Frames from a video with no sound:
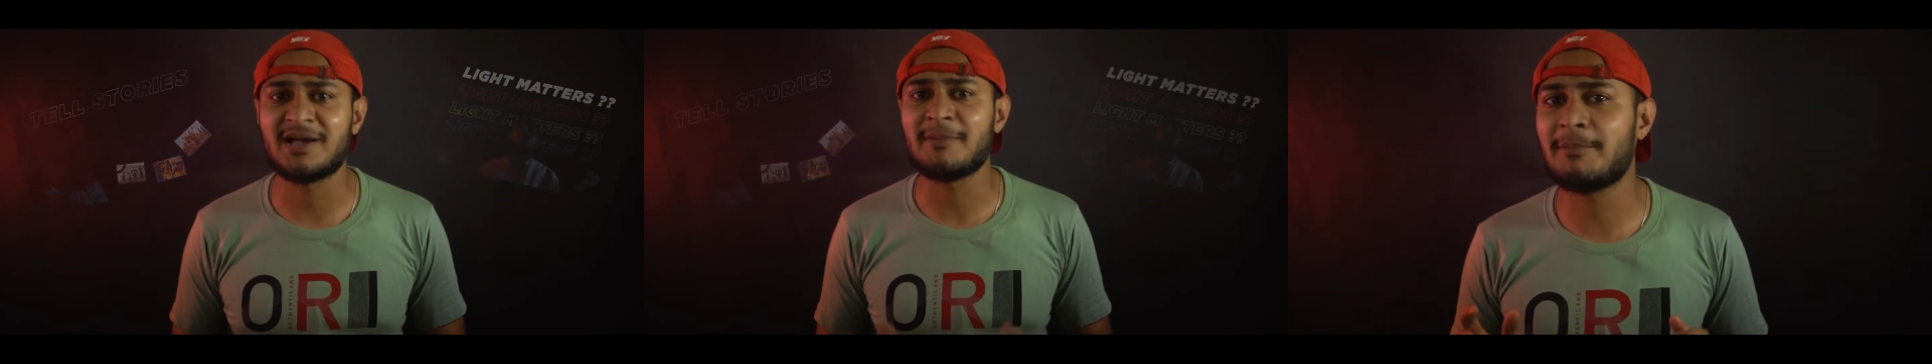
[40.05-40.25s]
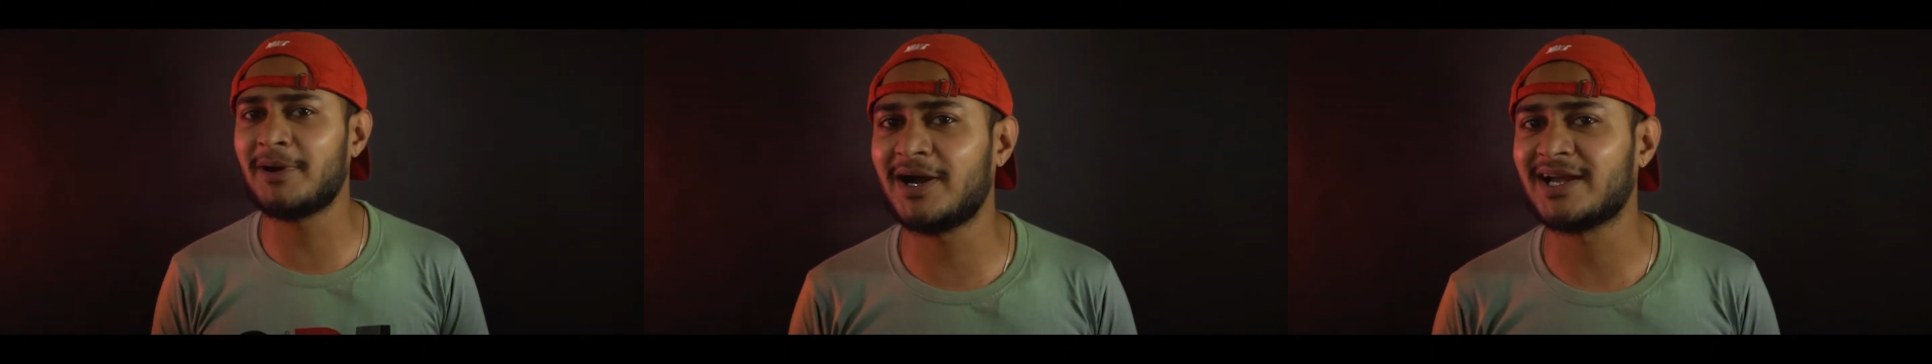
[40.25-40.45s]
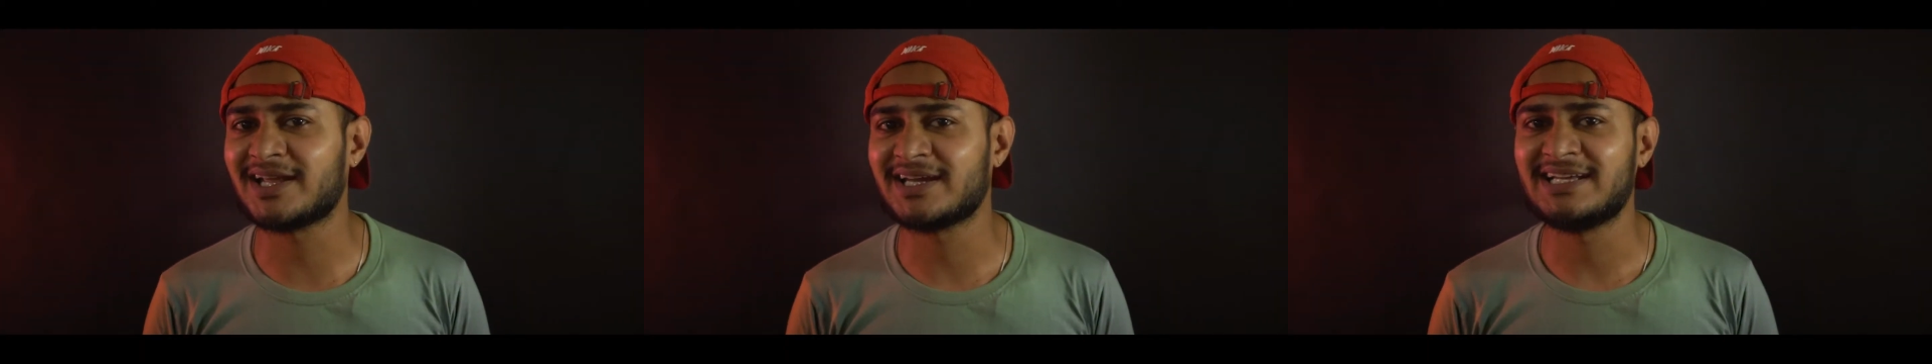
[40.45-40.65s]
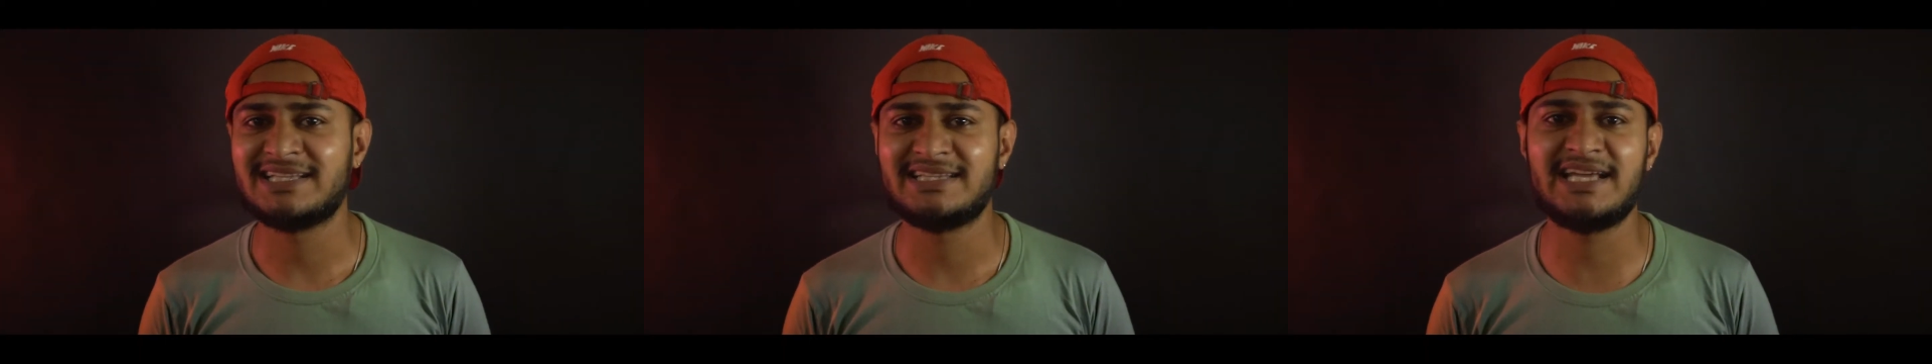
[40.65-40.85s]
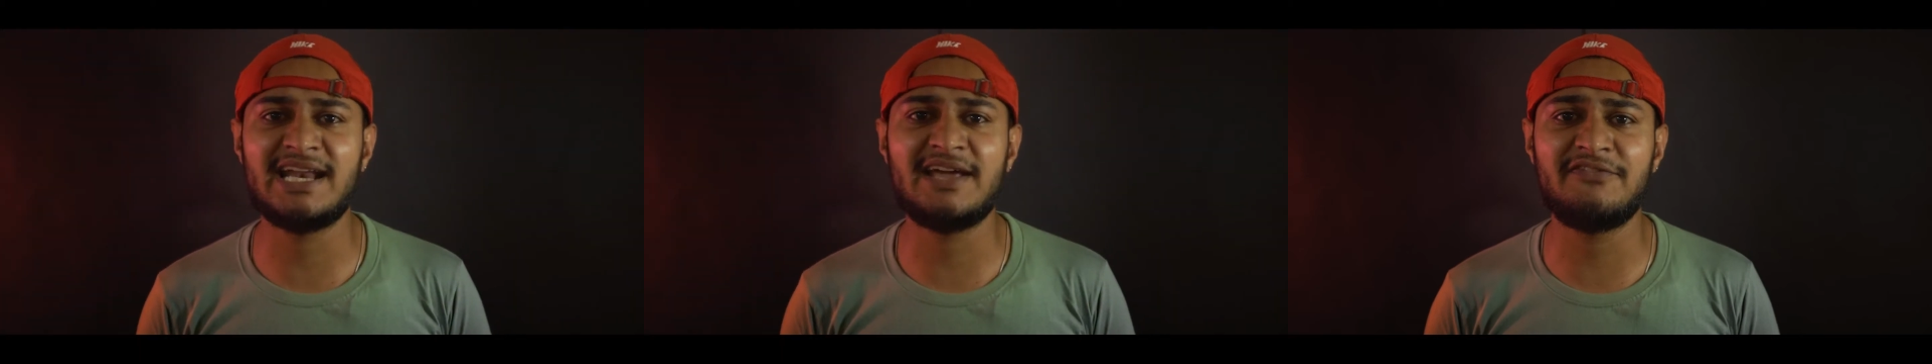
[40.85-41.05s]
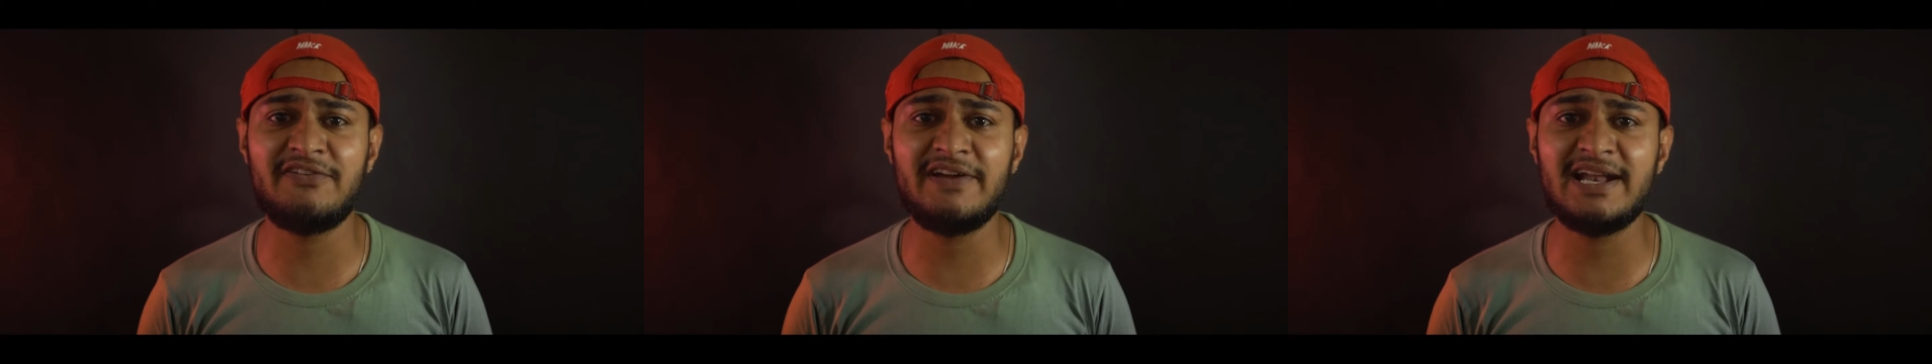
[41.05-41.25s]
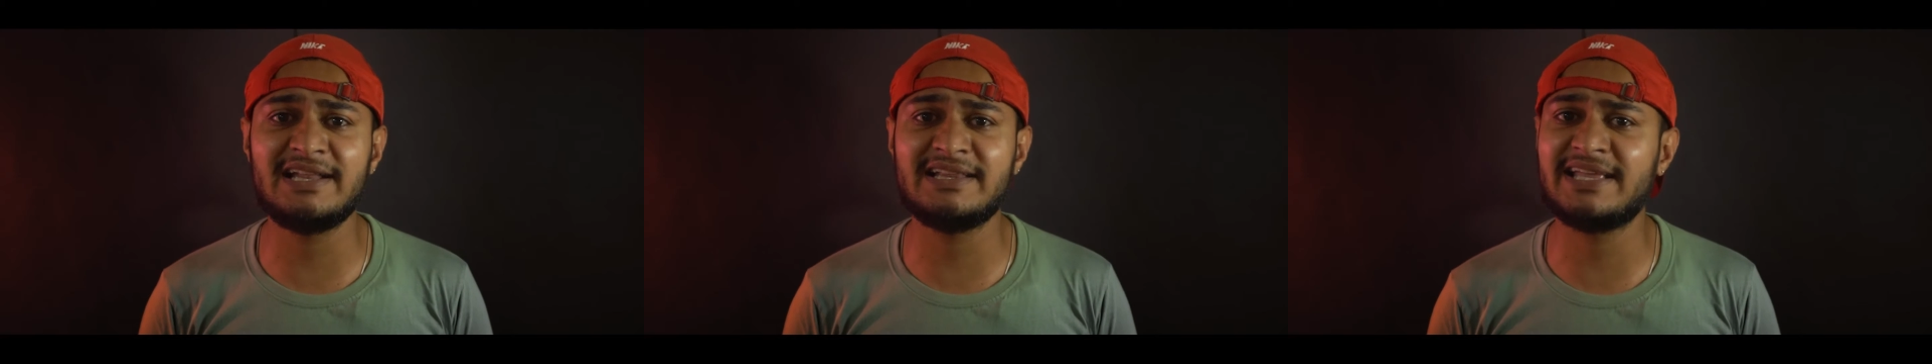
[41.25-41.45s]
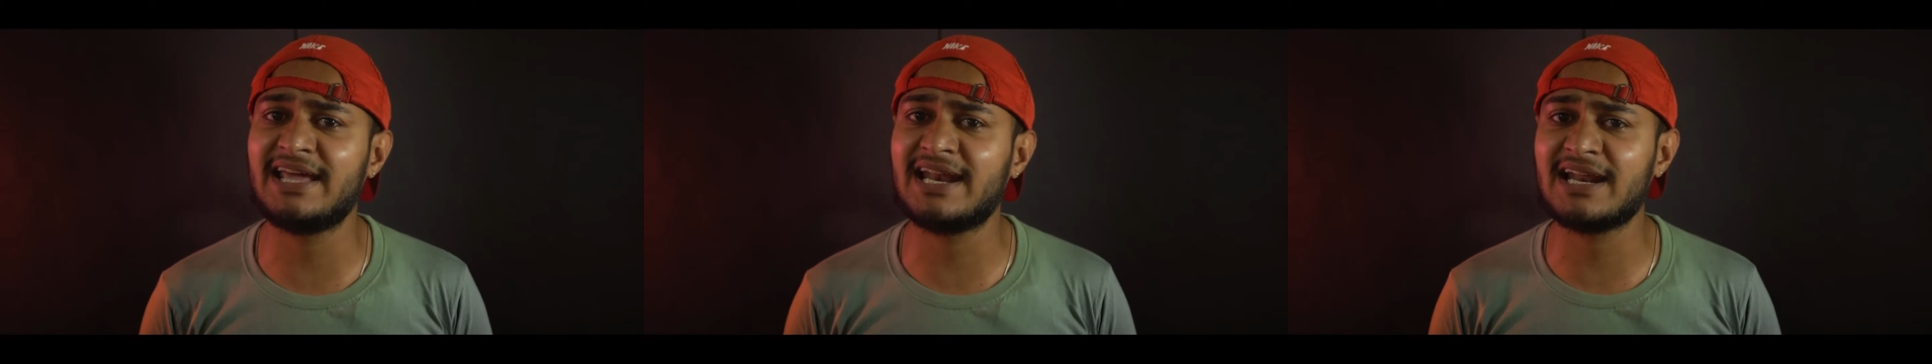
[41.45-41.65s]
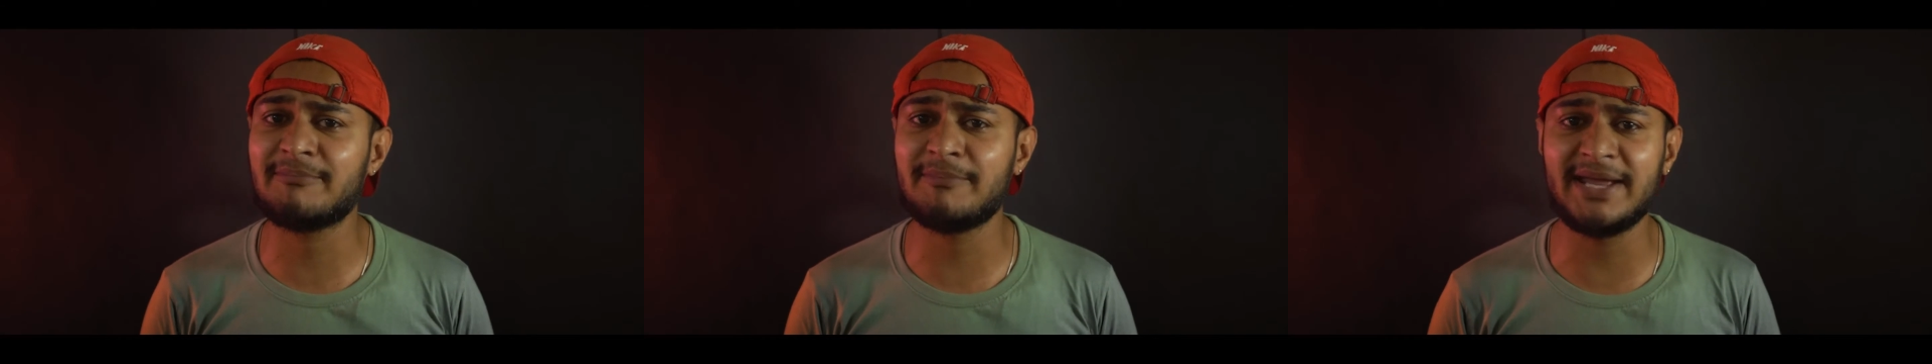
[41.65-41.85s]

But then I felt there are